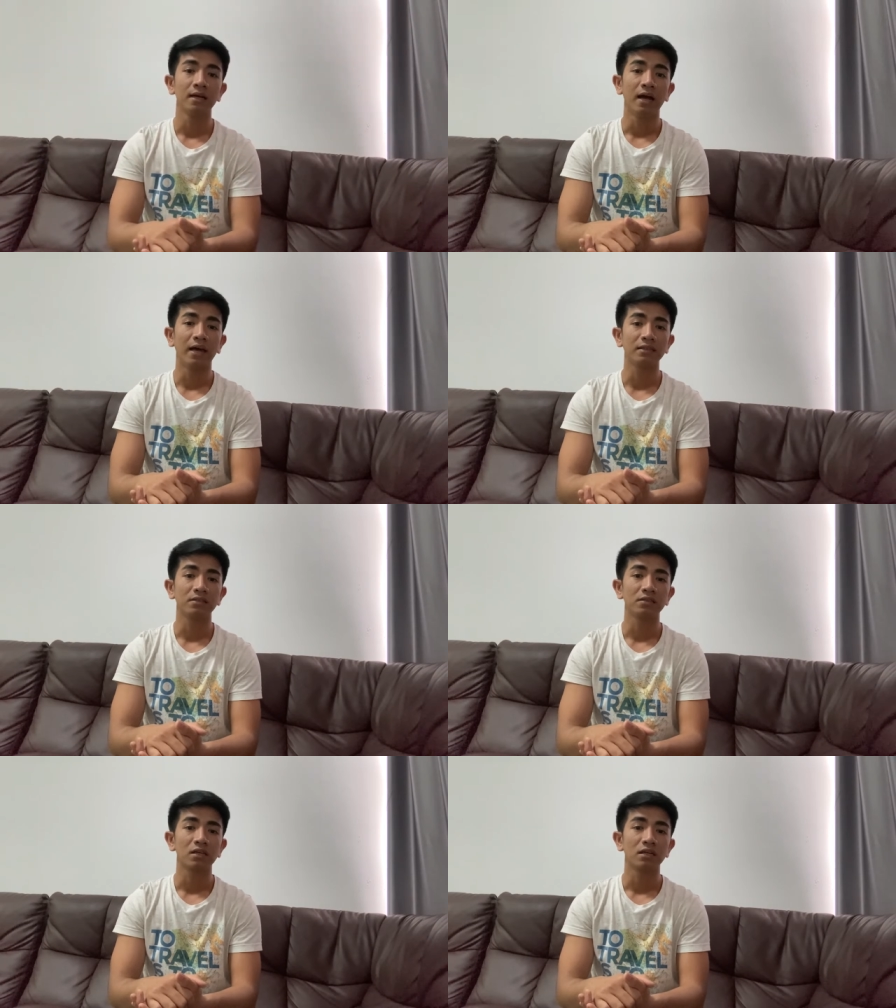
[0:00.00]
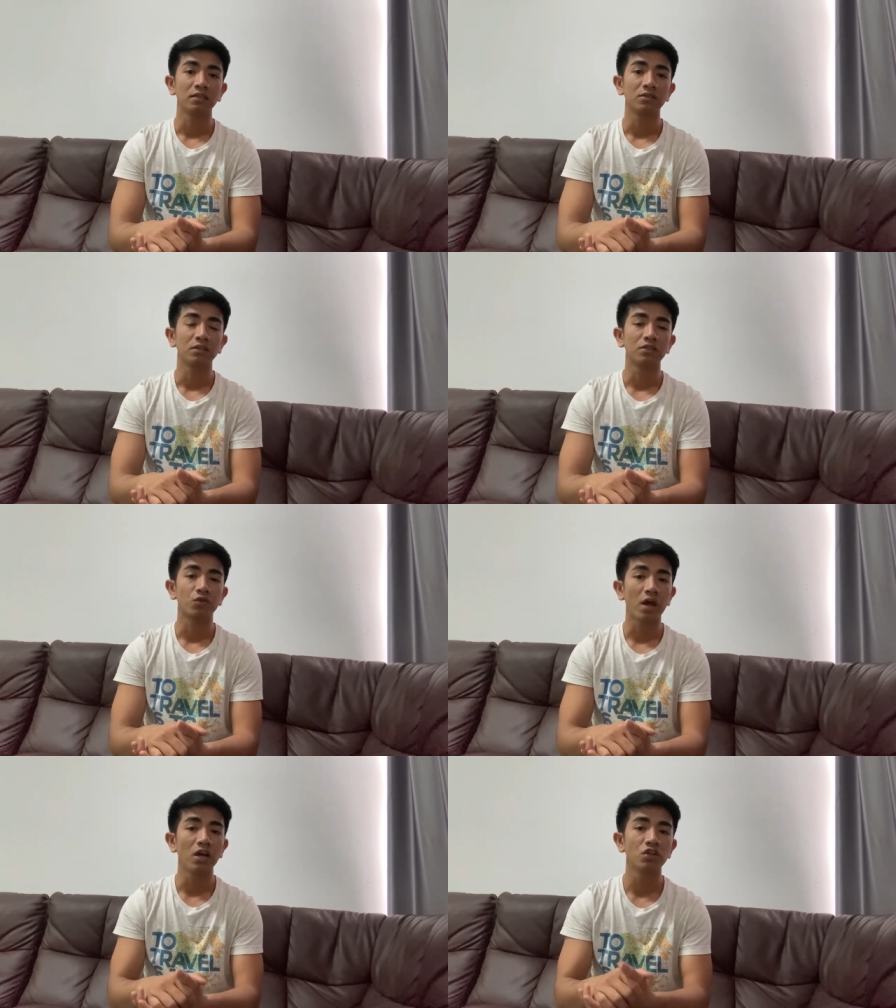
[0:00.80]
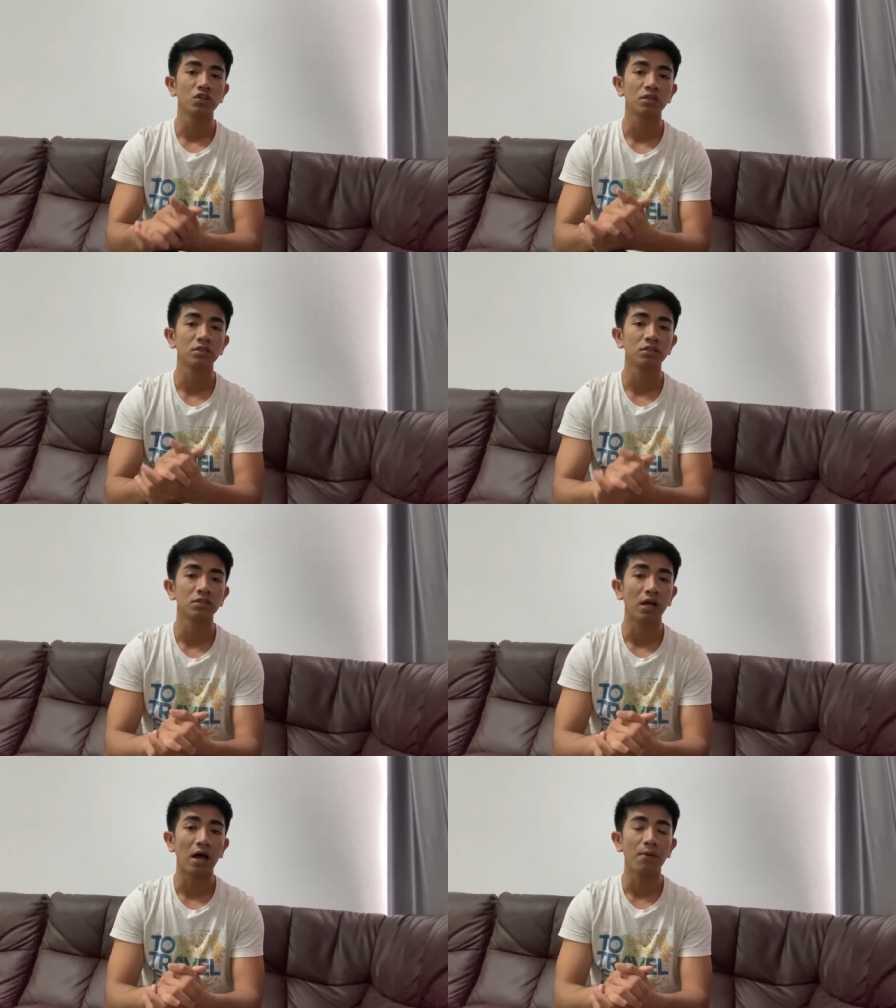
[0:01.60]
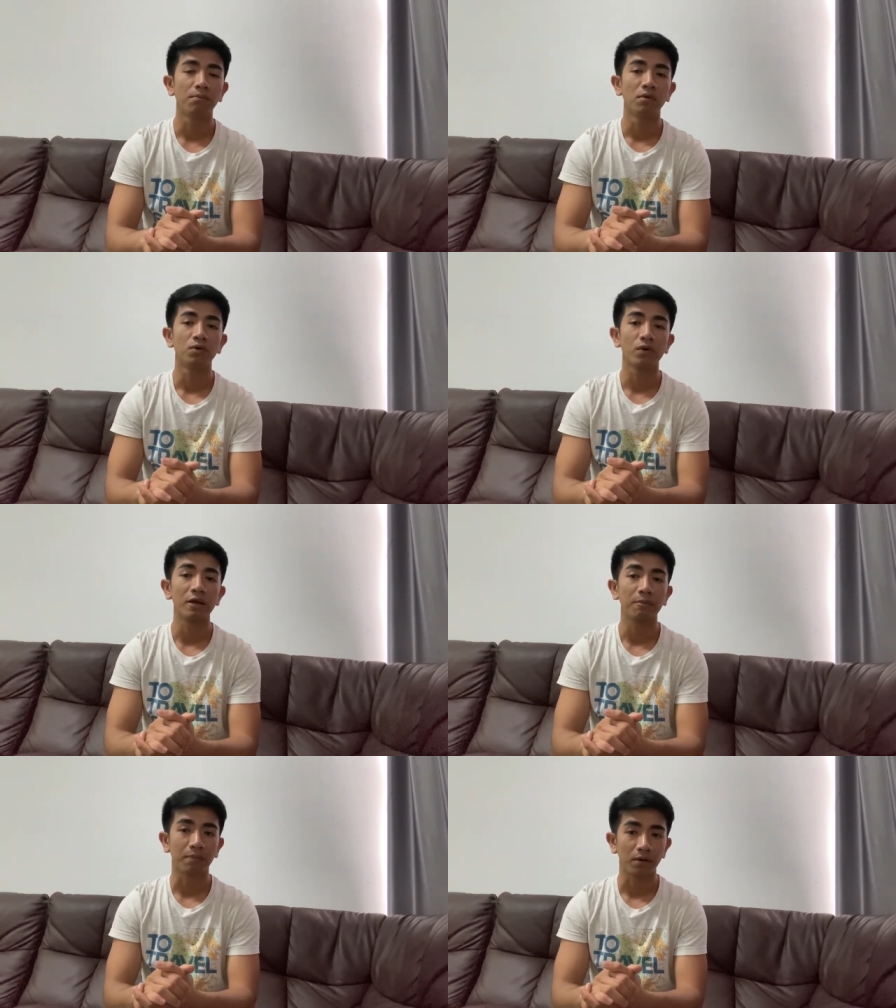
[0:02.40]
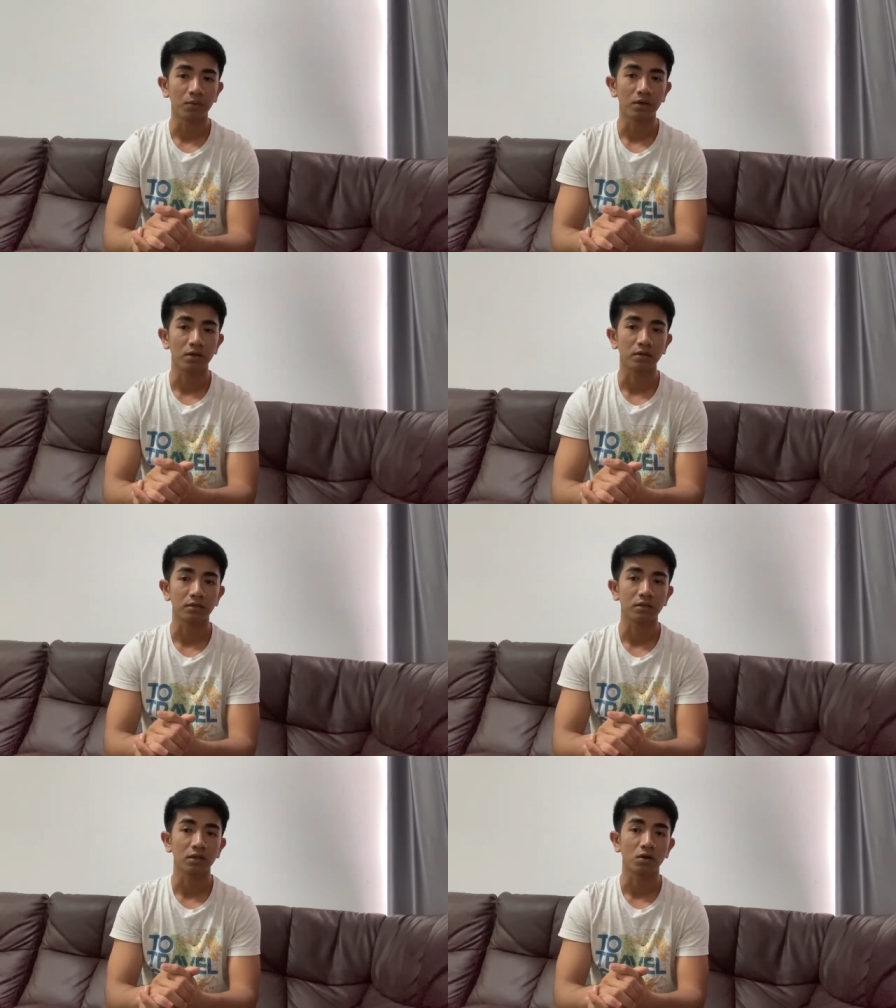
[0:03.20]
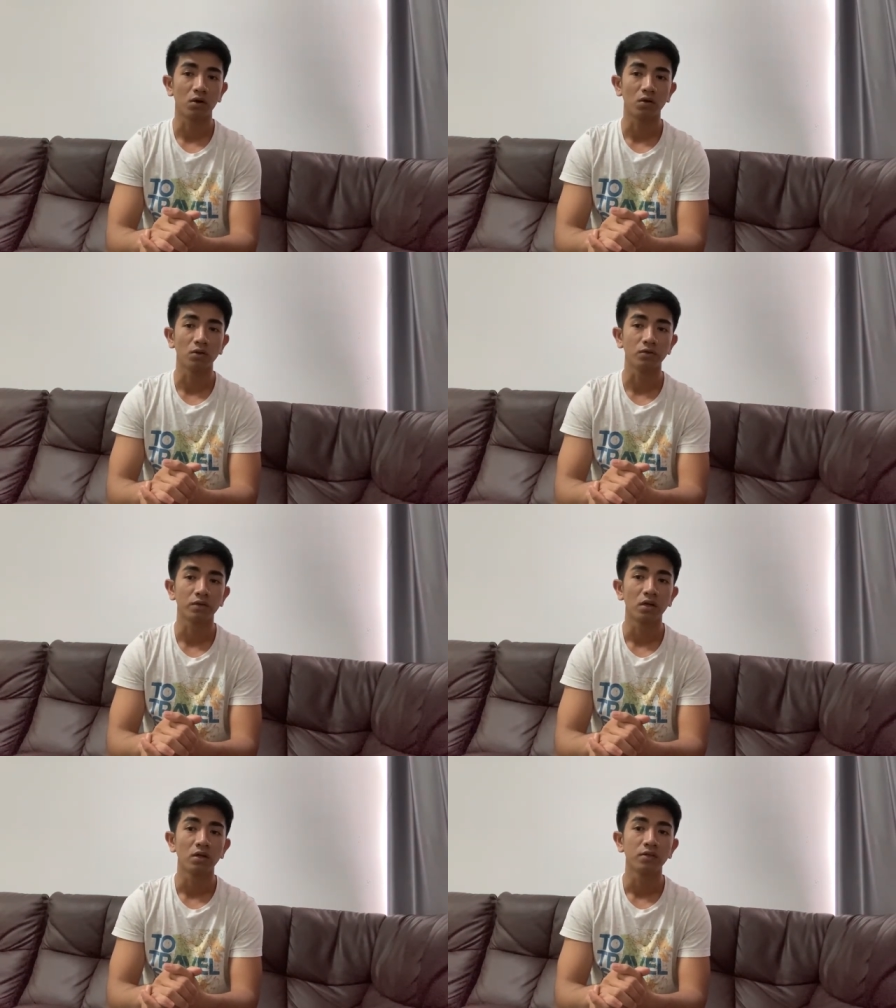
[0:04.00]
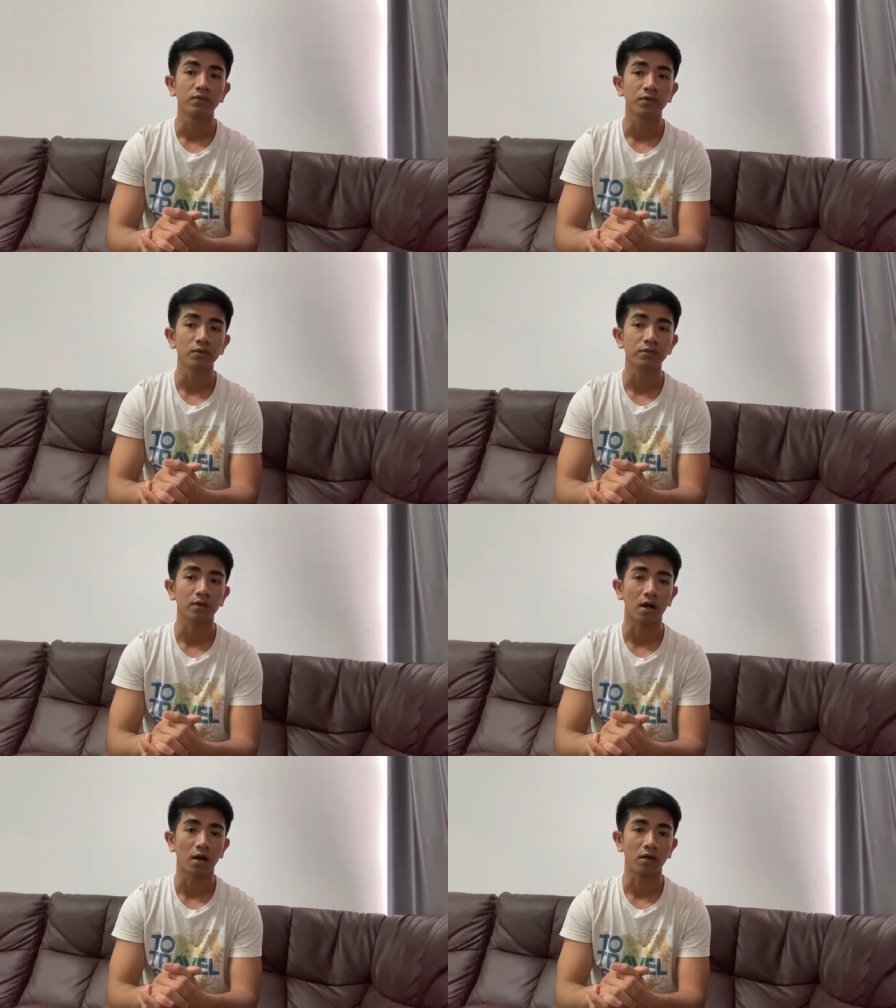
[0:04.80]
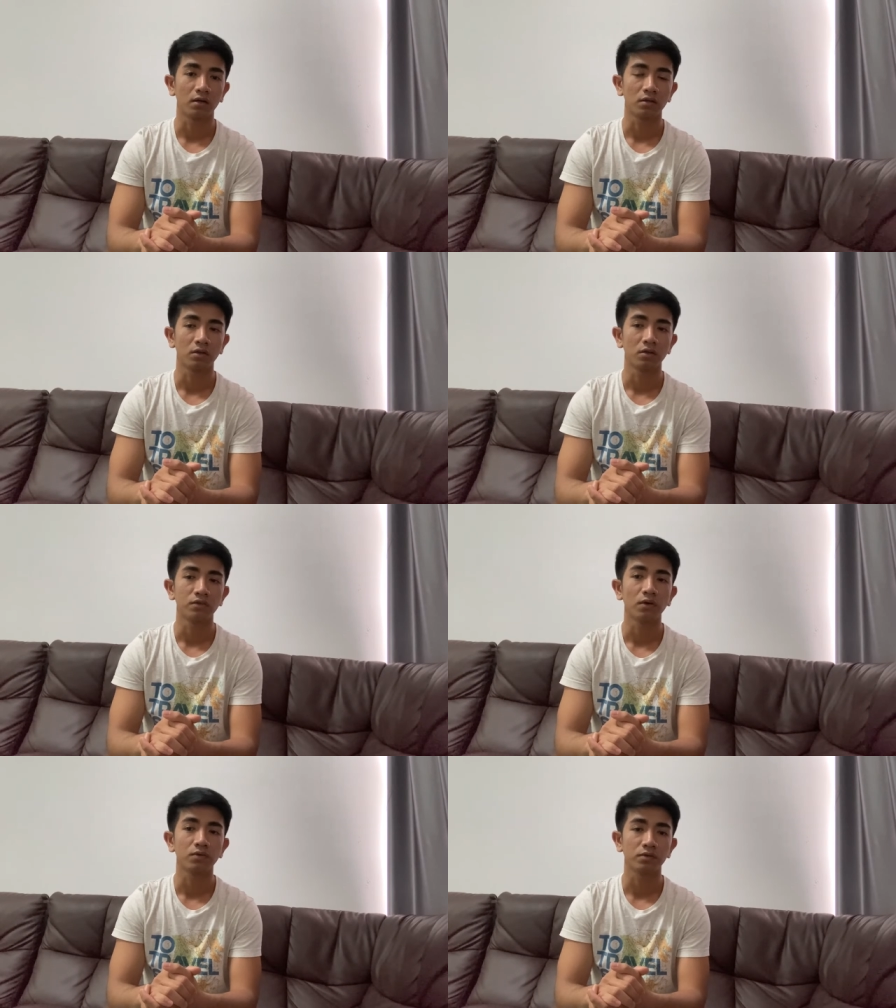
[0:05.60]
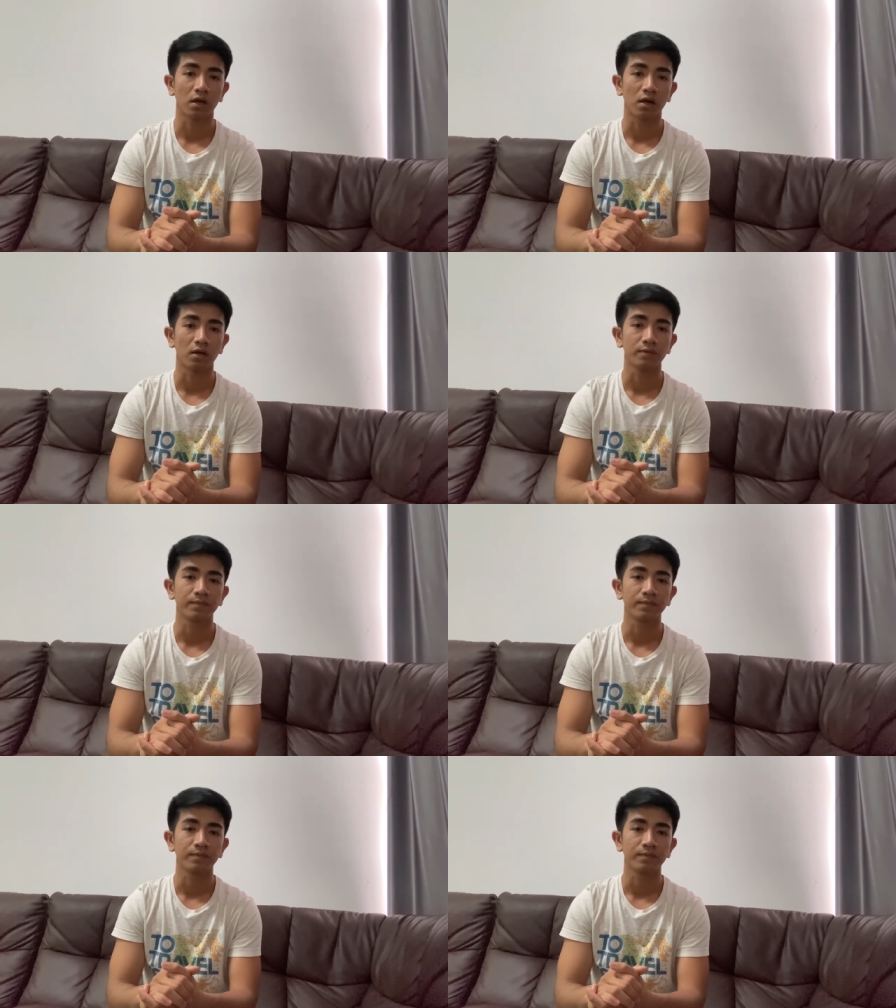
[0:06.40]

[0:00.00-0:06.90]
And the traditional uh, mourning period called Sosang Sochang